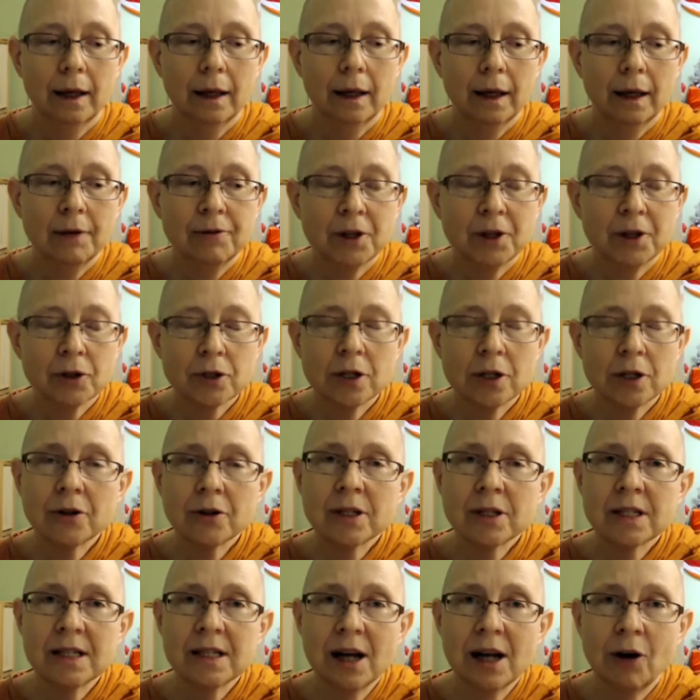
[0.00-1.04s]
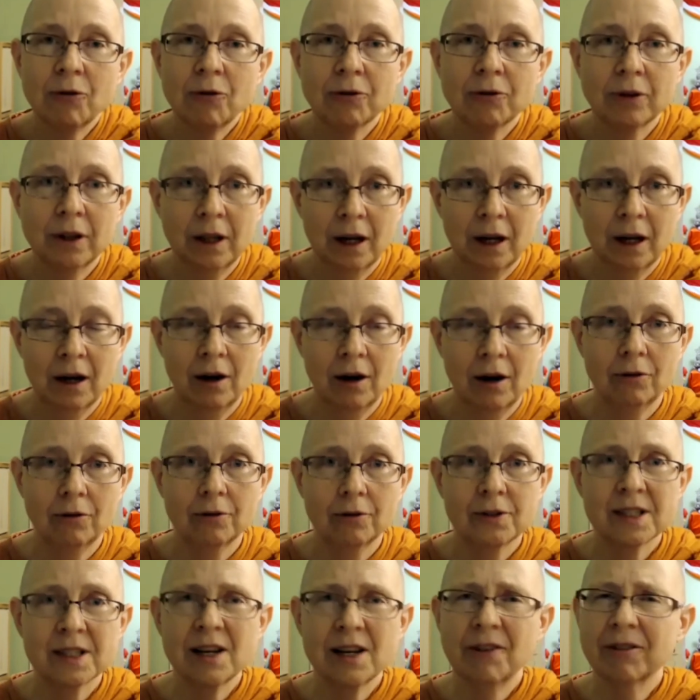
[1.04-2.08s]
If there's no
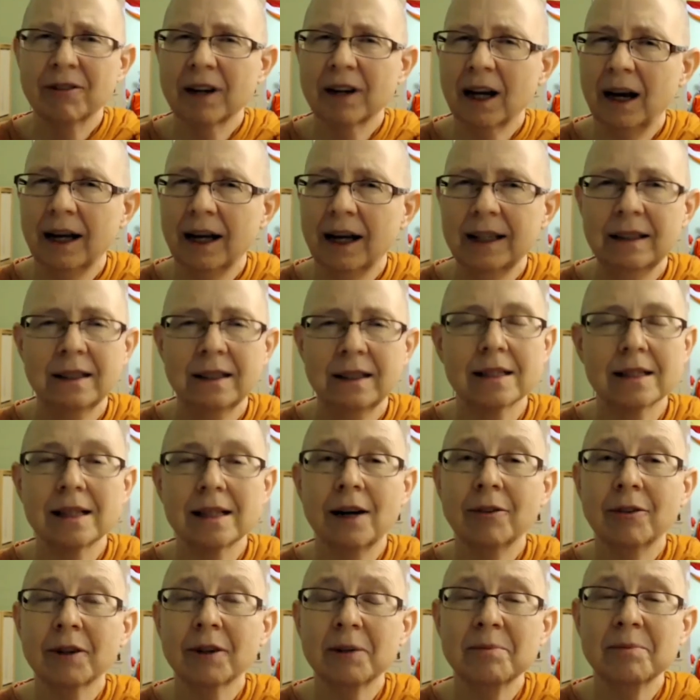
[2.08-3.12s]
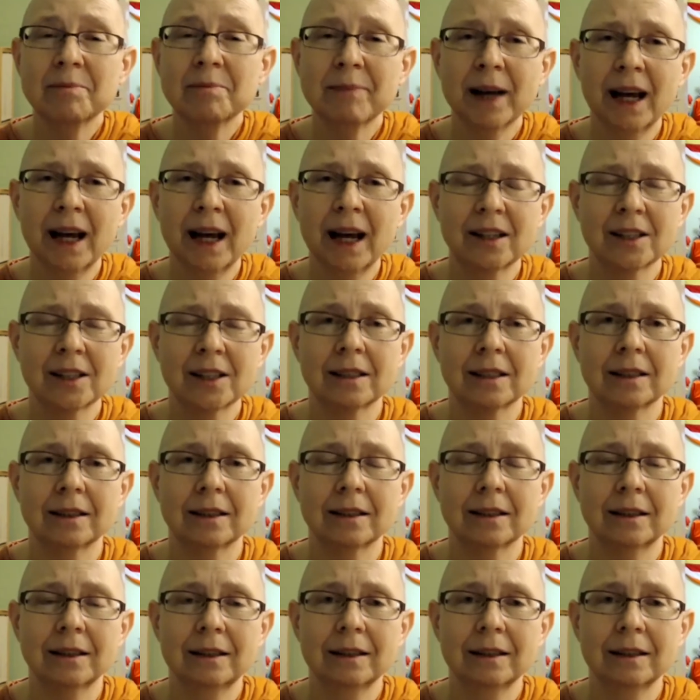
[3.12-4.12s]
self-love, self-kindness, self-compassion,